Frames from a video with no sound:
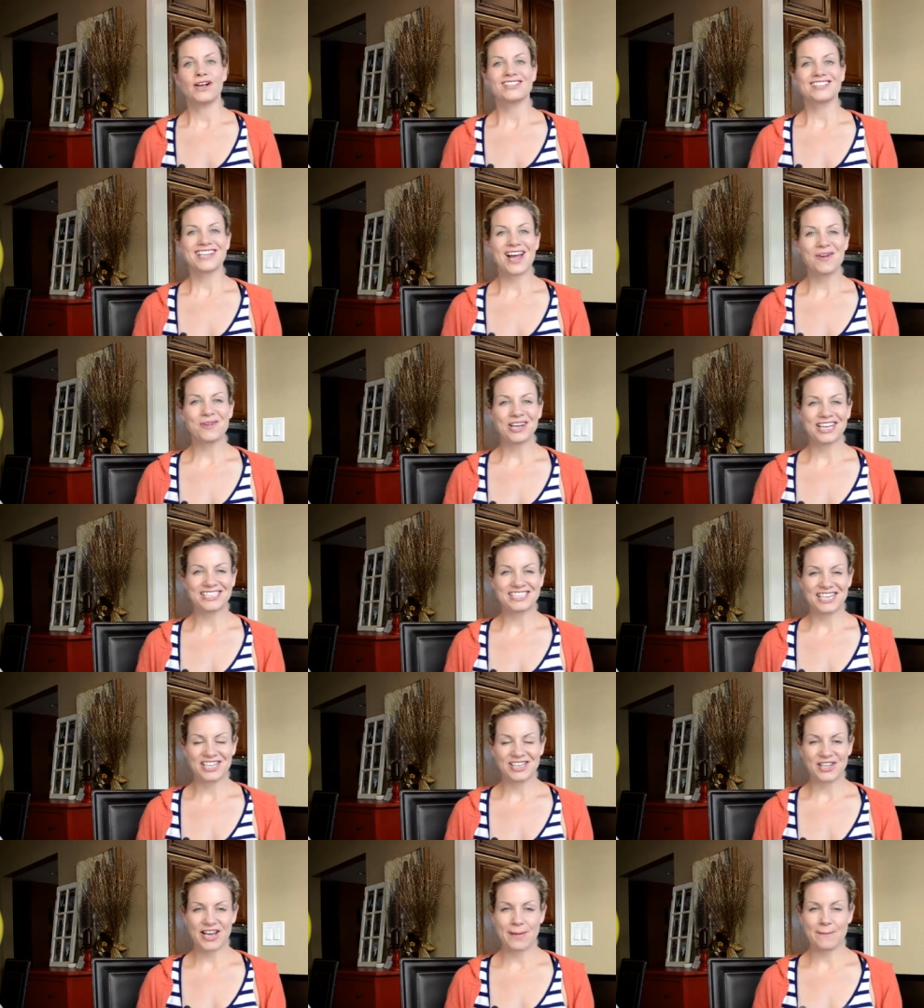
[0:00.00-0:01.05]
So now we're going to take
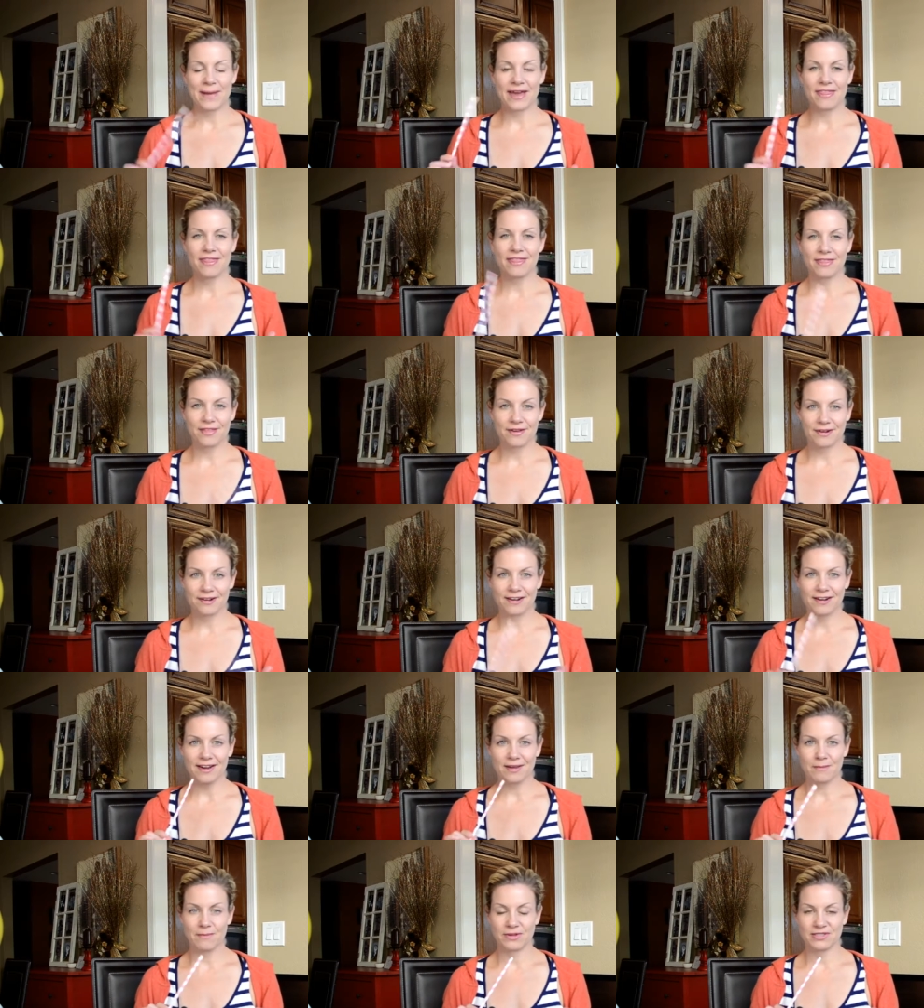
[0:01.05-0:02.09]
a look at my third
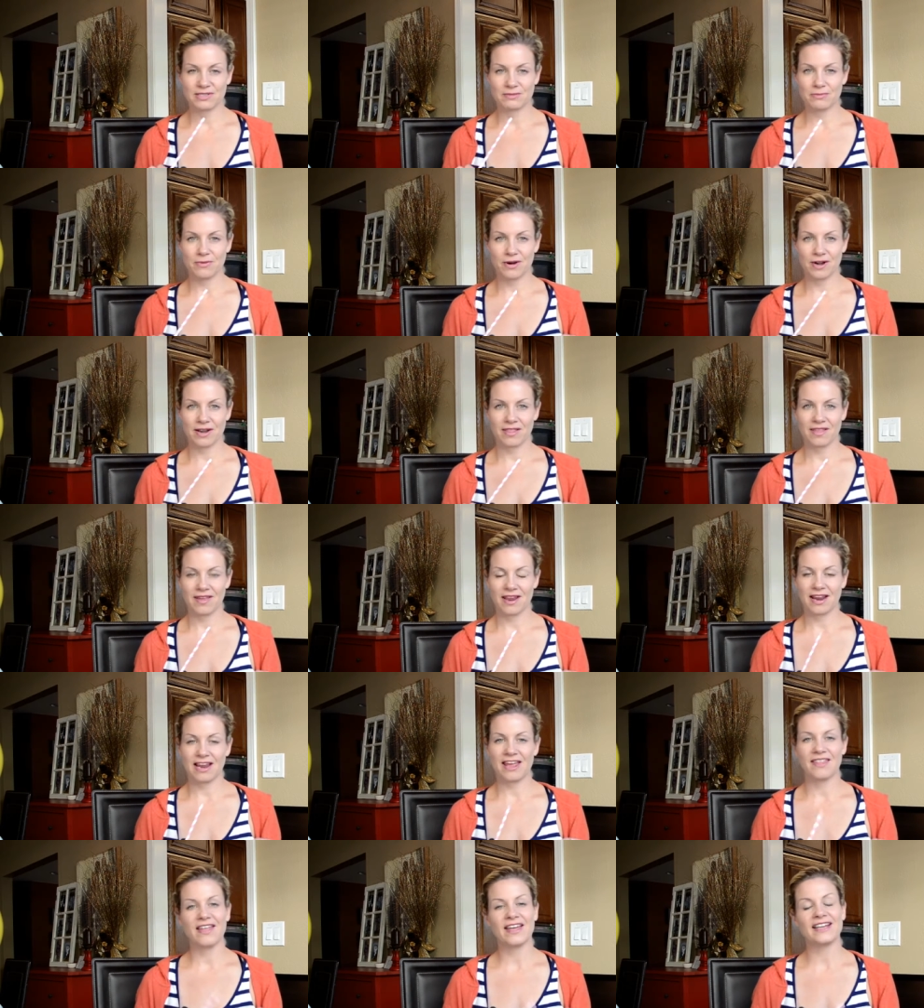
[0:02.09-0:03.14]
most important thing,
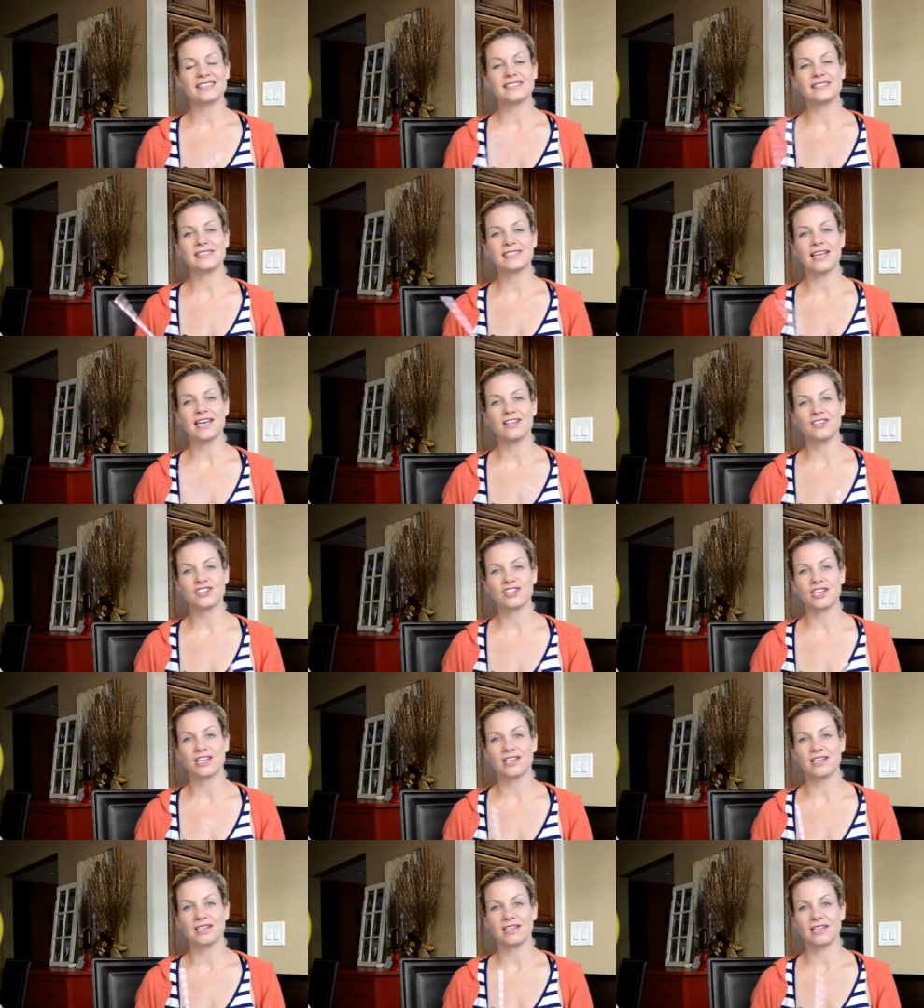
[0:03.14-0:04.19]
and that is
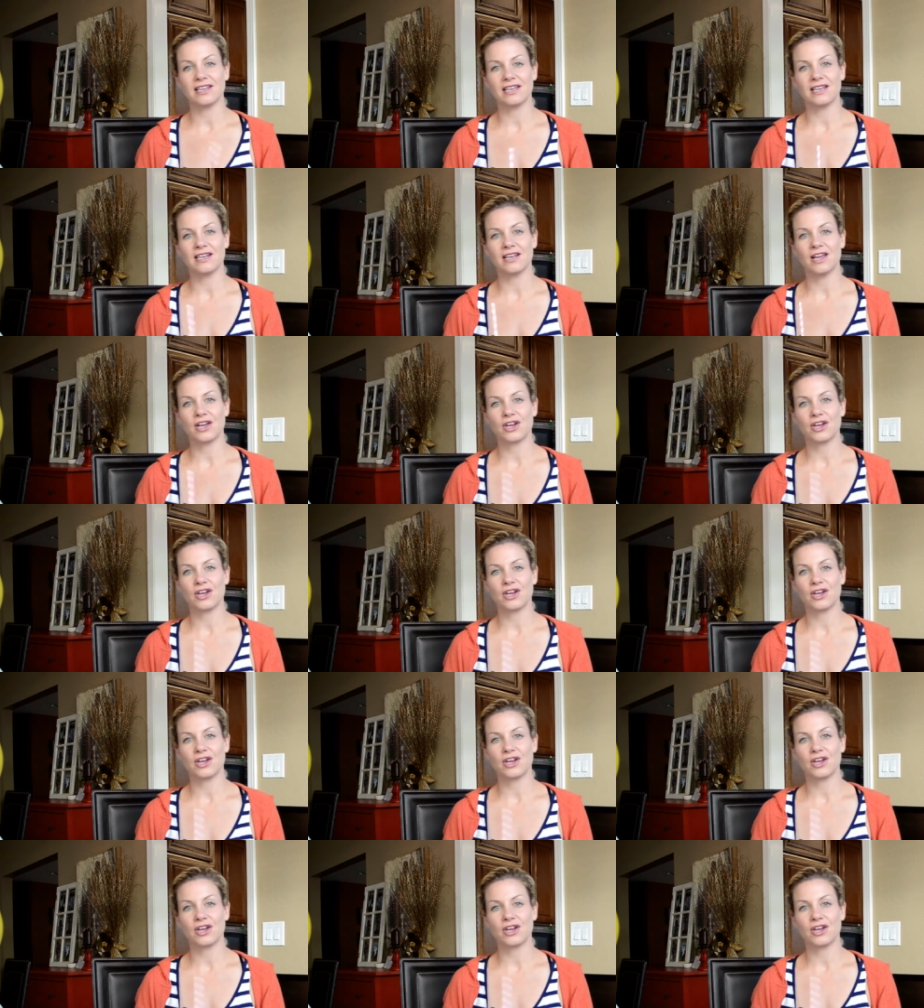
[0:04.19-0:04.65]
tension in